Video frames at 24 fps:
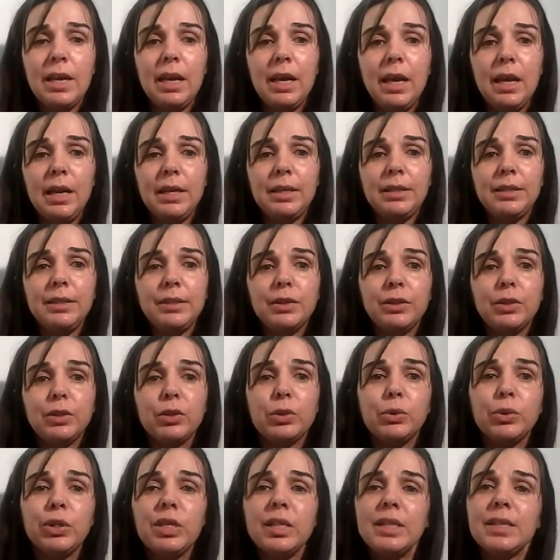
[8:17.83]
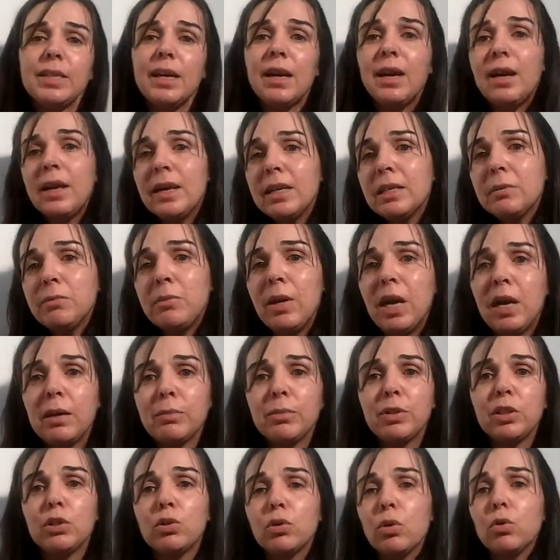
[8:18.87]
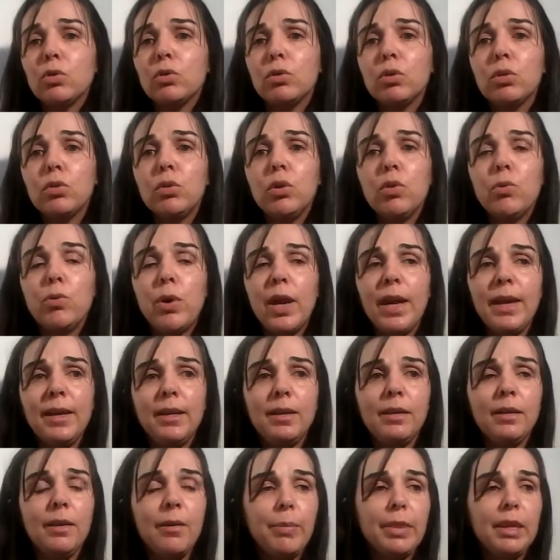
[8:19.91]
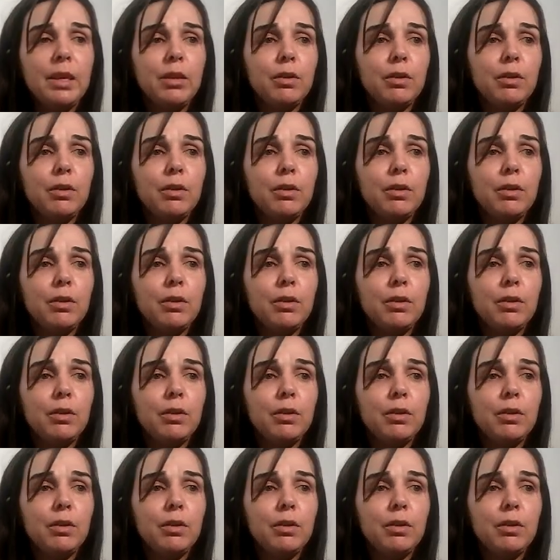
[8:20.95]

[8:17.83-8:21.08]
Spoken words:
And so this Heartmaps is also a way